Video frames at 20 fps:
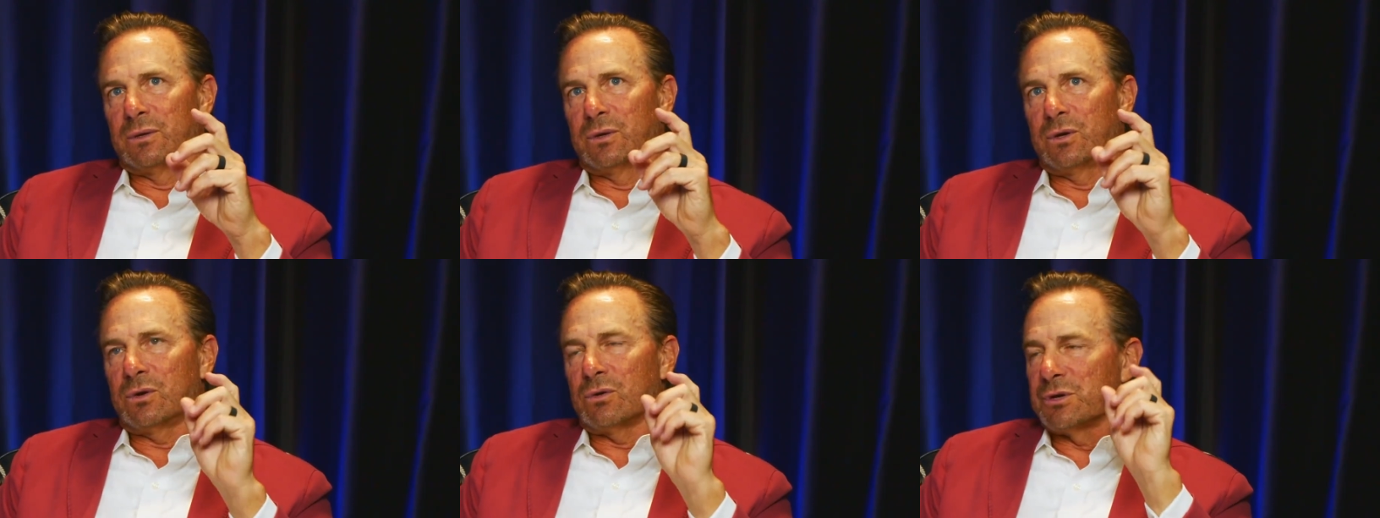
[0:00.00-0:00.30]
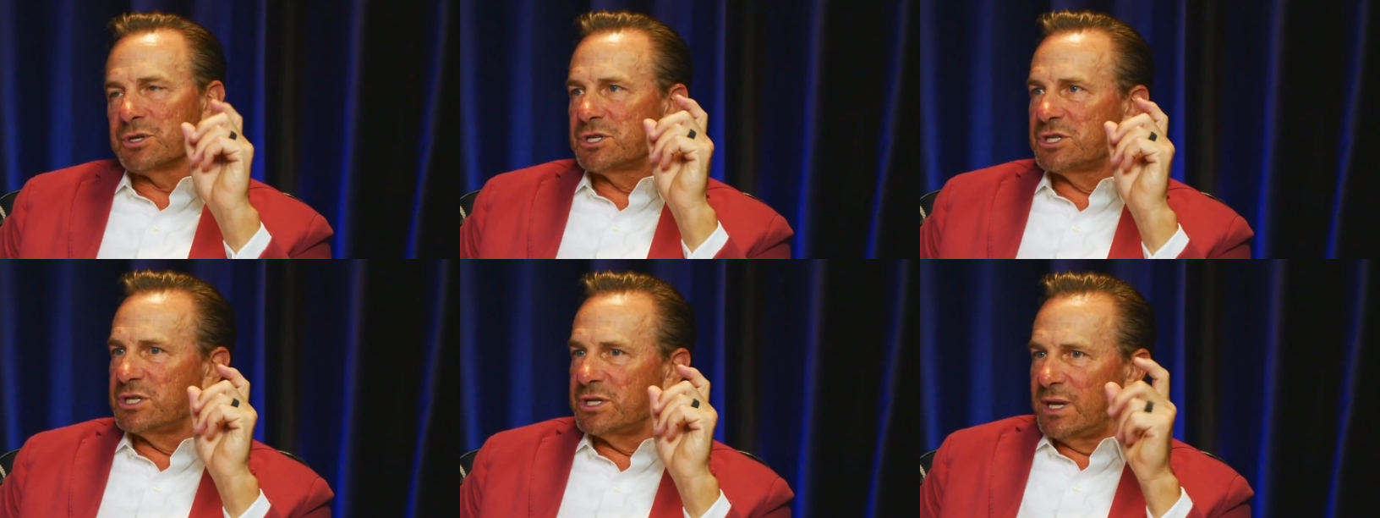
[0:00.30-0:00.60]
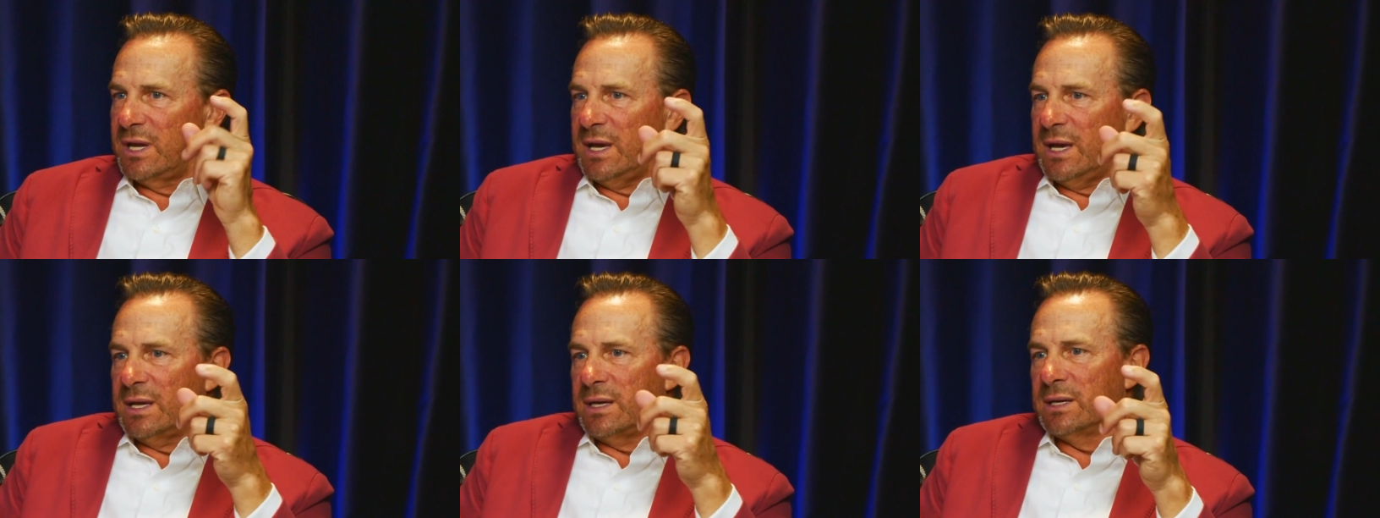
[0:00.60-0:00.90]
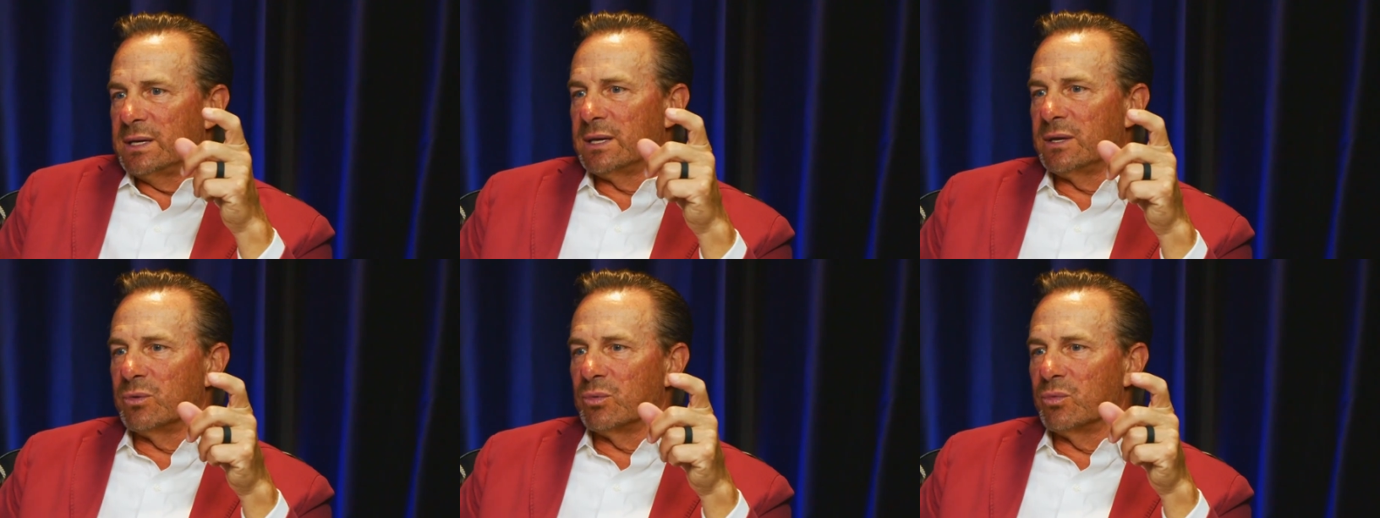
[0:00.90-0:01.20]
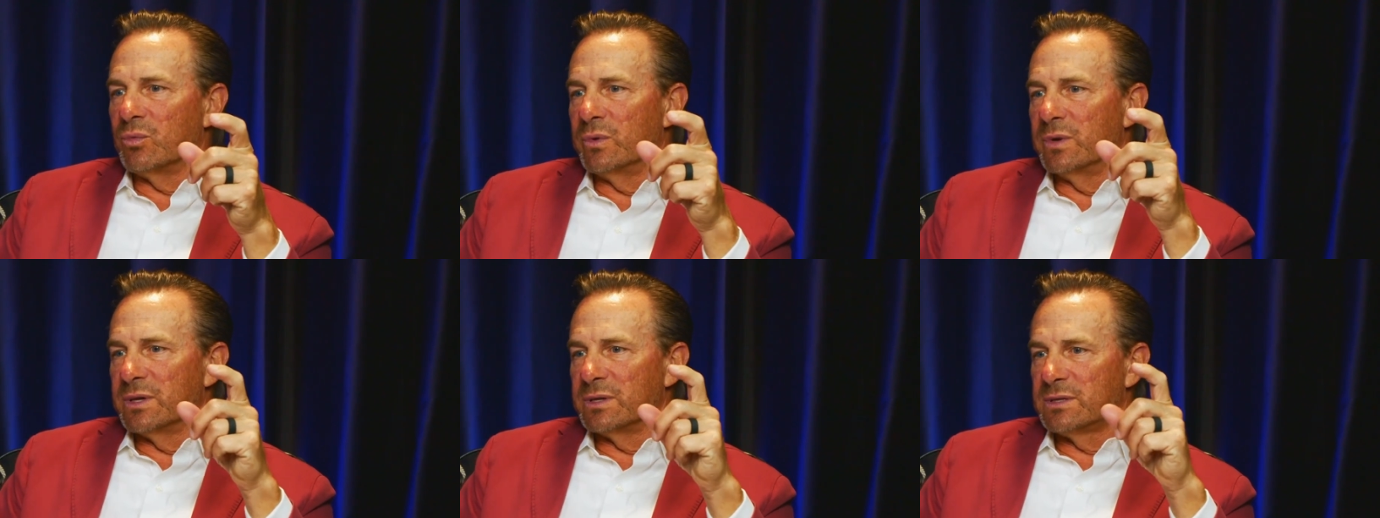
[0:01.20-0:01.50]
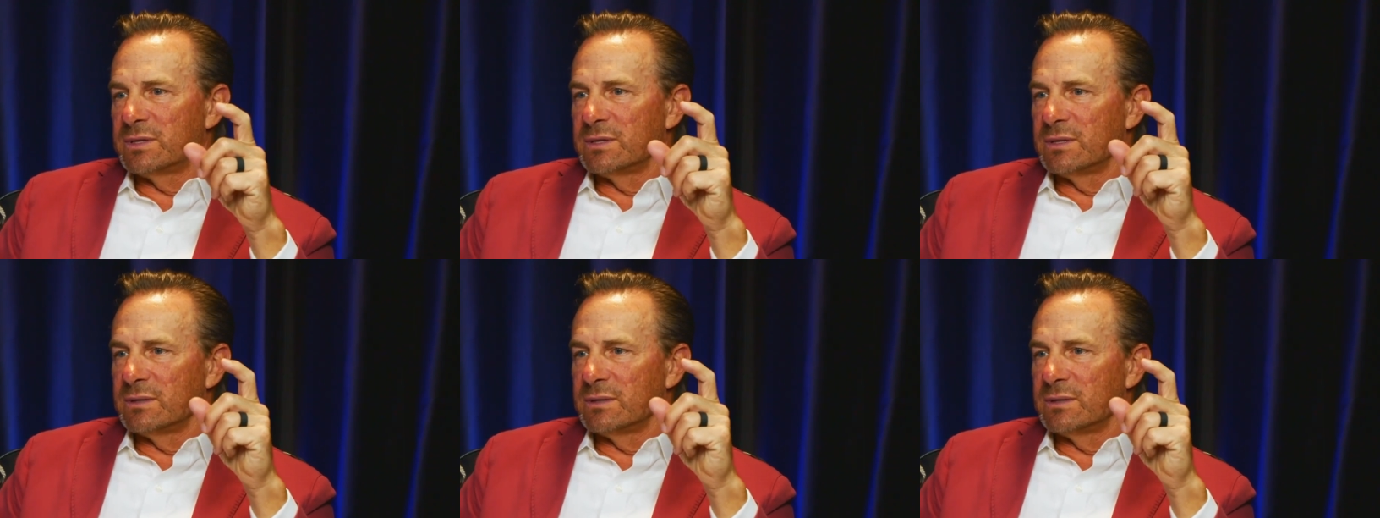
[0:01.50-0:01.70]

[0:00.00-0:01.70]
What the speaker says: Christianity with